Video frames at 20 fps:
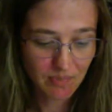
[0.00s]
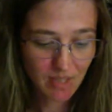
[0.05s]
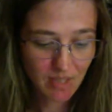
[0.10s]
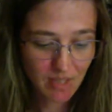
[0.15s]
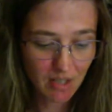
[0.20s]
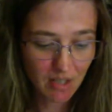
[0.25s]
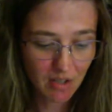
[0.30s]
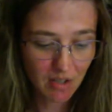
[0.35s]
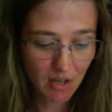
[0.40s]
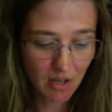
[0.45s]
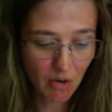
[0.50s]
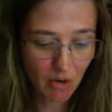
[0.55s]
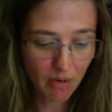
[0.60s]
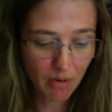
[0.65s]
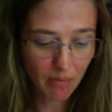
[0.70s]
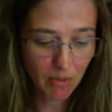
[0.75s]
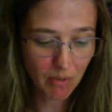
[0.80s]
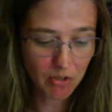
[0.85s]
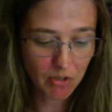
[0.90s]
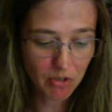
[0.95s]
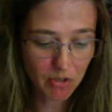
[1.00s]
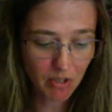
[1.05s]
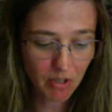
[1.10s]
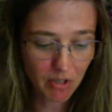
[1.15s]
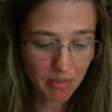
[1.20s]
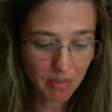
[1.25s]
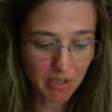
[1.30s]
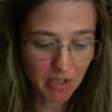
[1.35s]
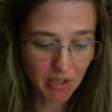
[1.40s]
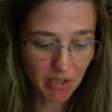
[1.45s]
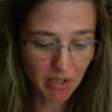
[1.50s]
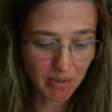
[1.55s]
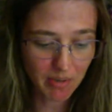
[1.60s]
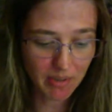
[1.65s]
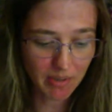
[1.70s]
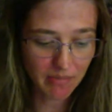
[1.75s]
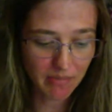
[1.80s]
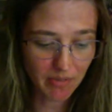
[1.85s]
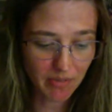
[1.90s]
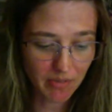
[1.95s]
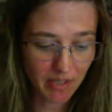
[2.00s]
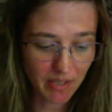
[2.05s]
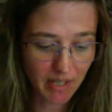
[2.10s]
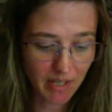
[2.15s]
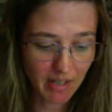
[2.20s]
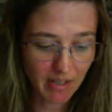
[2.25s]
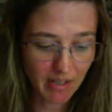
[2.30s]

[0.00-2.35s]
knowing what you're going to be doing for the day,